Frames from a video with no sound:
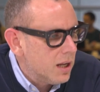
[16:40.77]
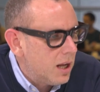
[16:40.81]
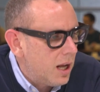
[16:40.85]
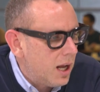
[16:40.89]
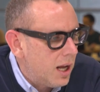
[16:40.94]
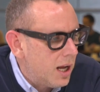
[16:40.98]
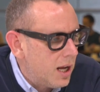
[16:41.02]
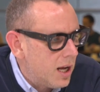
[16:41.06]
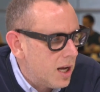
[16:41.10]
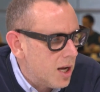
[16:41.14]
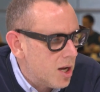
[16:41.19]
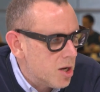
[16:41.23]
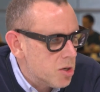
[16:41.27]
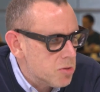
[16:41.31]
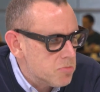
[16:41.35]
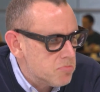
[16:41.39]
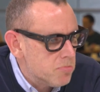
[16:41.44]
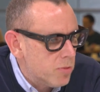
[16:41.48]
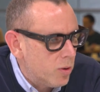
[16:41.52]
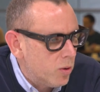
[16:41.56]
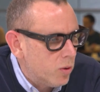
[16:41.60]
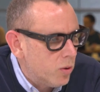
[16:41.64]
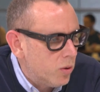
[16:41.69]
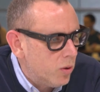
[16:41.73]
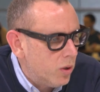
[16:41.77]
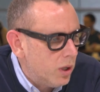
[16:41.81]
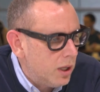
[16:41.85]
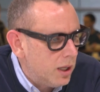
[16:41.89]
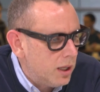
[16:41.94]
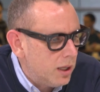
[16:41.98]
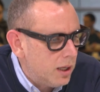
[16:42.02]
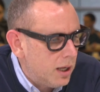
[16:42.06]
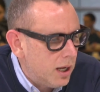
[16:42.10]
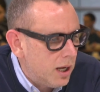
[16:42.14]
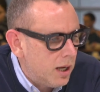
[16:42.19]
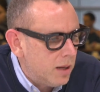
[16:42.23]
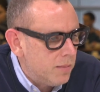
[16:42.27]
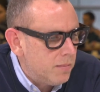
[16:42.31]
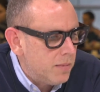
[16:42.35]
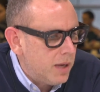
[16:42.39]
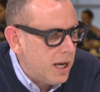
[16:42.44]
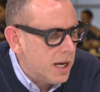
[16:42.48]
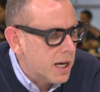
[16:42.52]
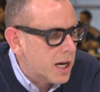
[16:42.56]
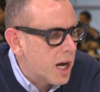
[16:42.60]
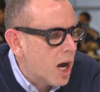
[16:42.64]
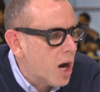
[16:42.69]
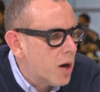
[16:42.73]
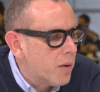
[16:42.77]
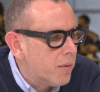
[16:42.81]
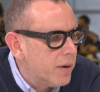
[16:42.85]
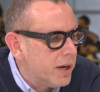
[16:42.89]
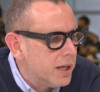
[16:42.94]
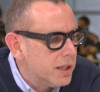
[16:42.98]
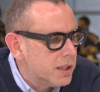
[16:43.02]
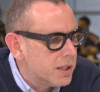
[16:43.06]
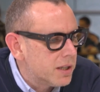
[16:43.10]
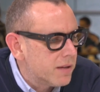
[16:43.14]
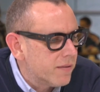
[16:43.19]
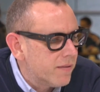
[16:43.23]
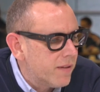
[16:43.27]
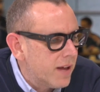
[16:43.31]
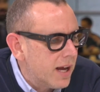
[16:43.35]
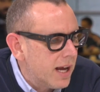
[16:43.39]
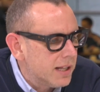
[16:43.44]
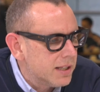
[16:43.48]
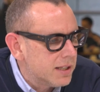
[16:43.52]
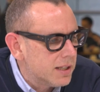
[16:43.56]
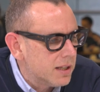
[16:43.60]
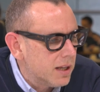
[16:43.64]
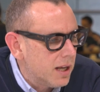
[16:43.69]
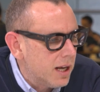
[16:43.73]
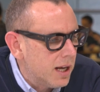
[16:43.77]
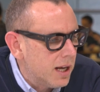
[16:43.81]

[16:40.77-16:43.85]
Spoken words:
I'm encouraged that